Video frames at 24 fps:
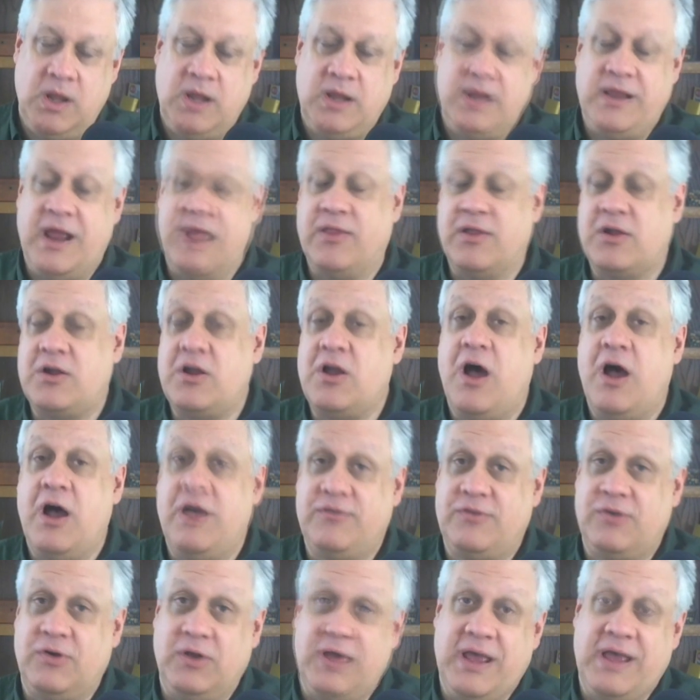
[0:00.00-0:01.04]
Now, the
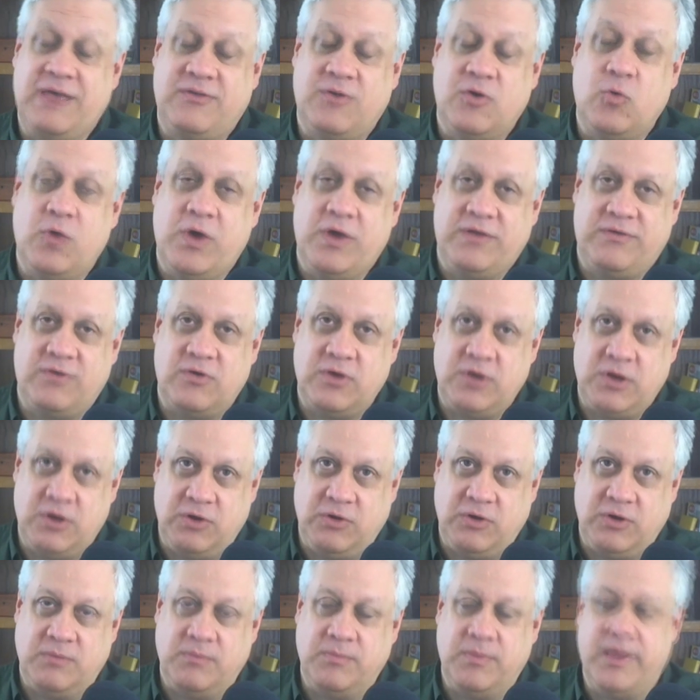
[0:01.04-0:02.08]
costs are less than Western
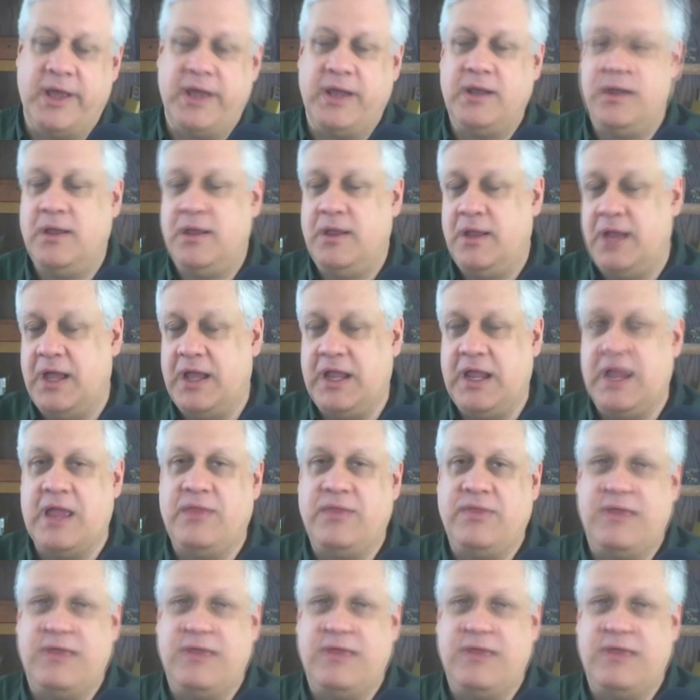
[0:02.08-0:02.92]
Union, but again,